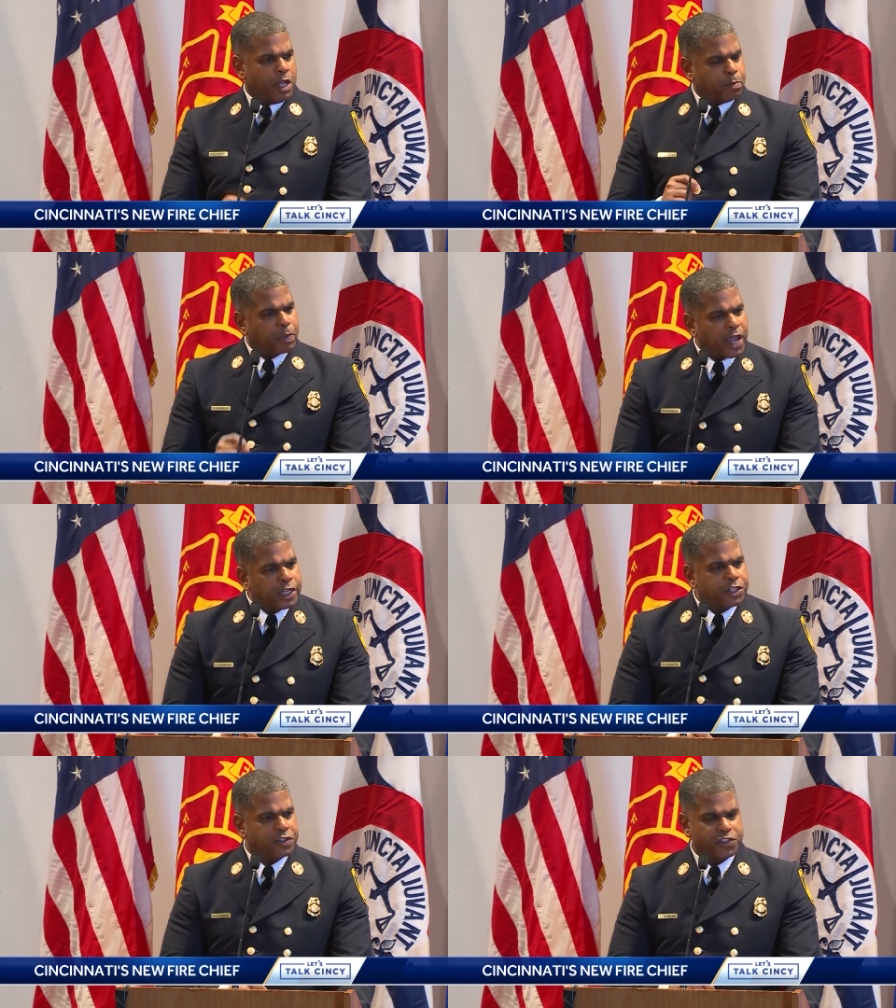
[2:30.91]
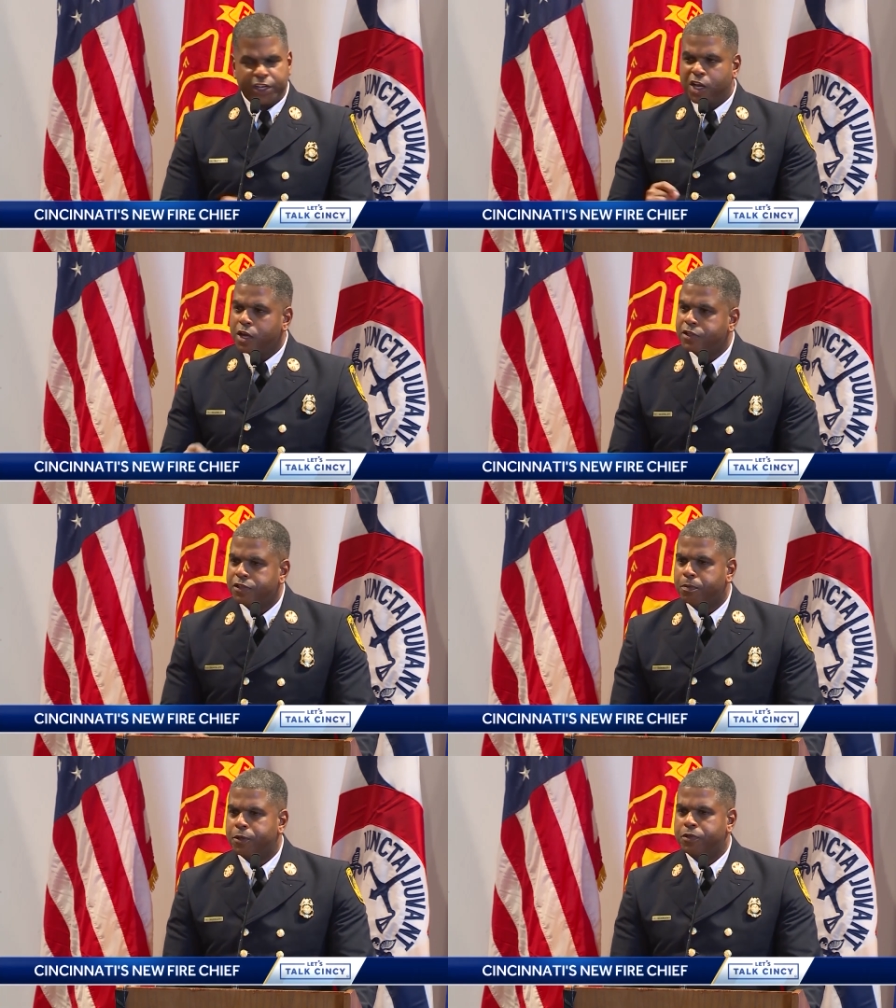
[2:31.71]
and patients and
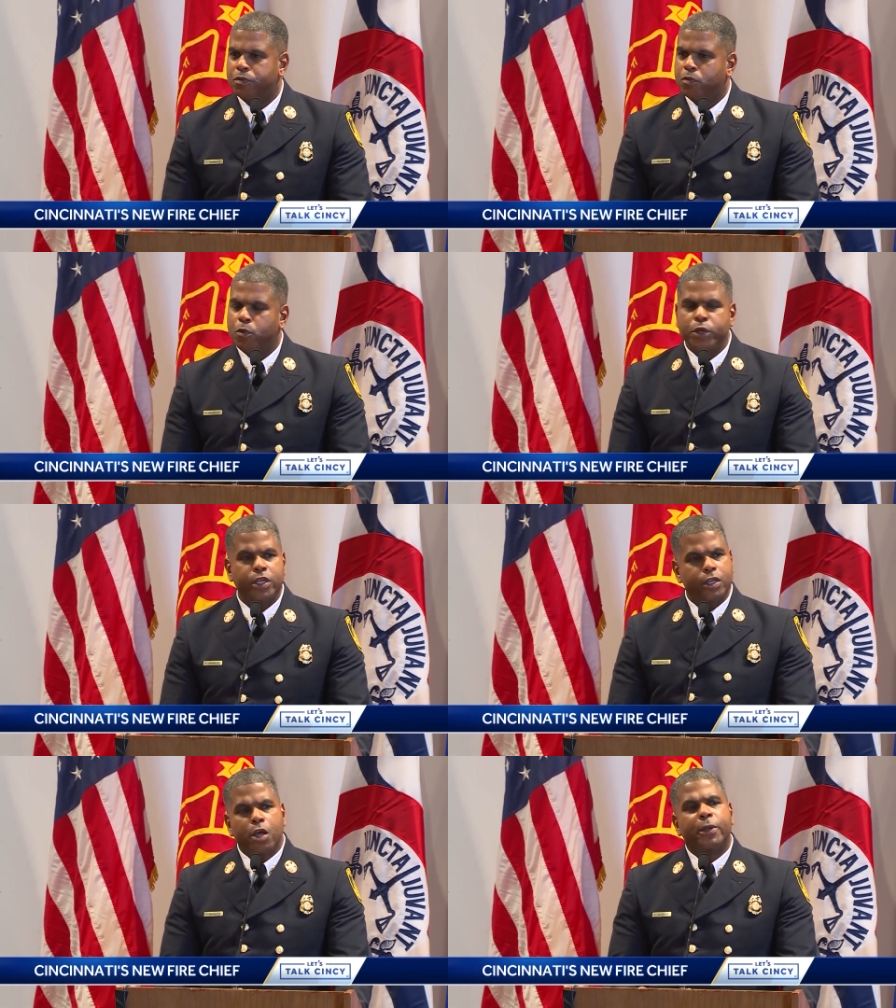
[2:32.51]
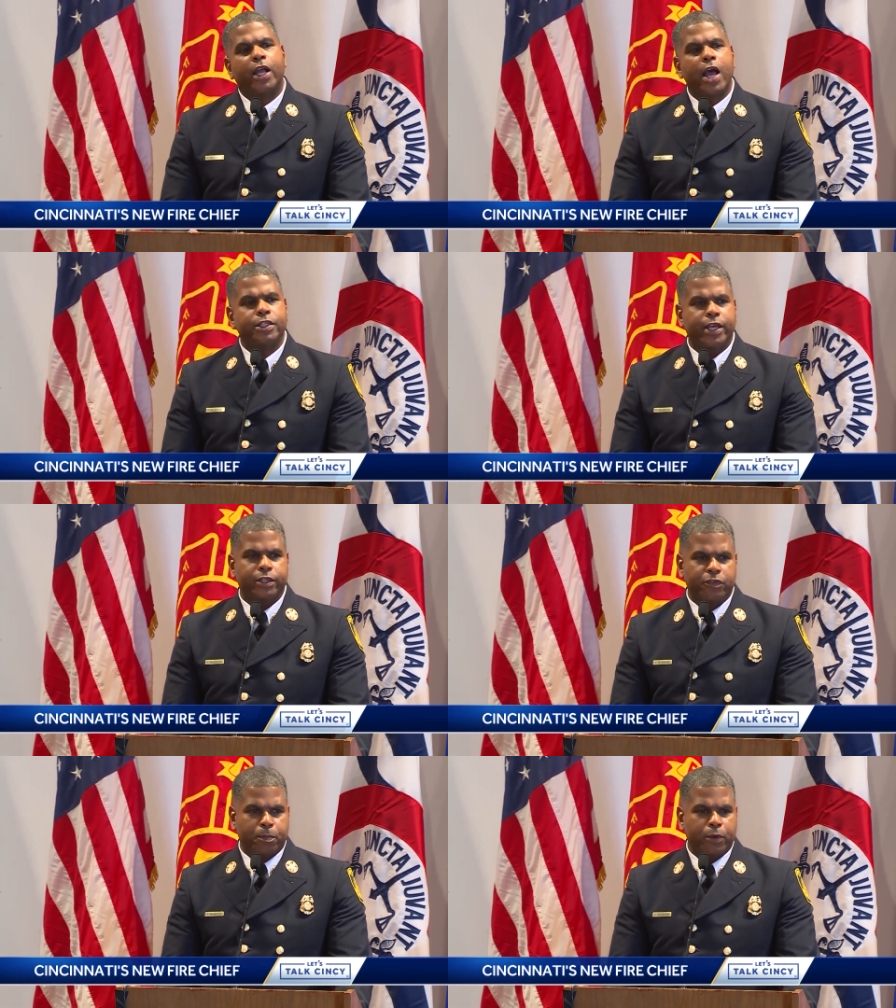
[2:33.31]
customers when we come in
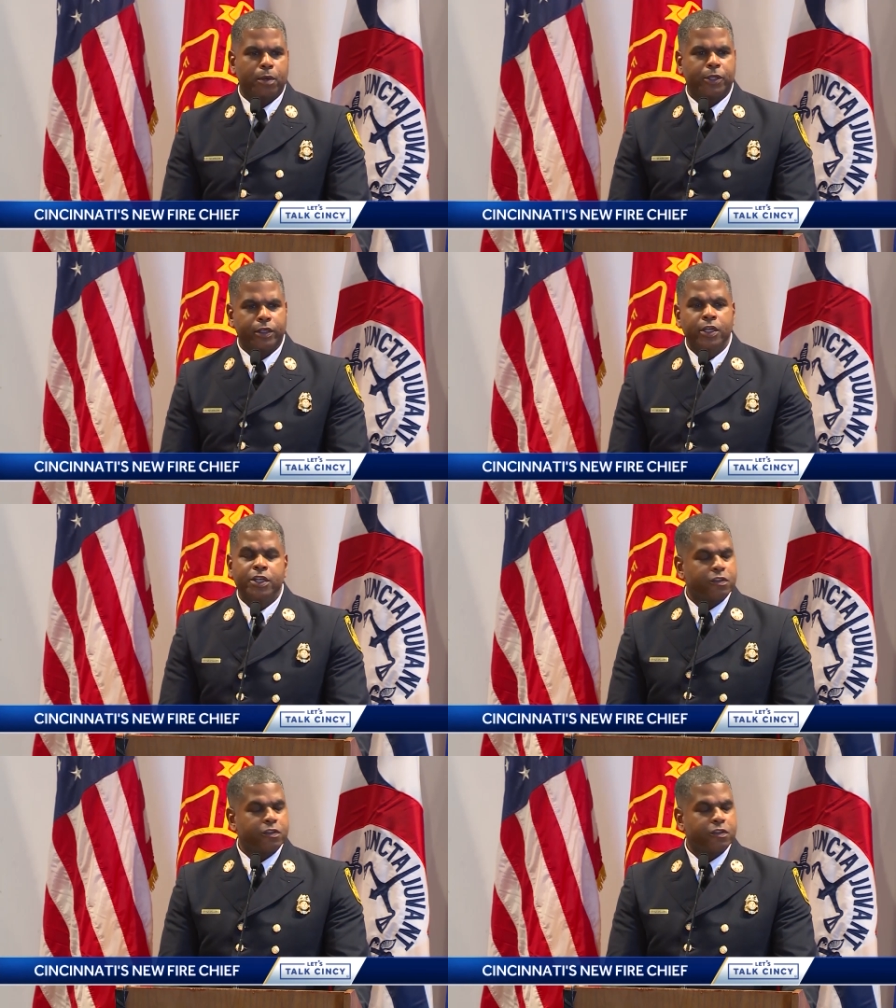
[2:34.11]
contact to the public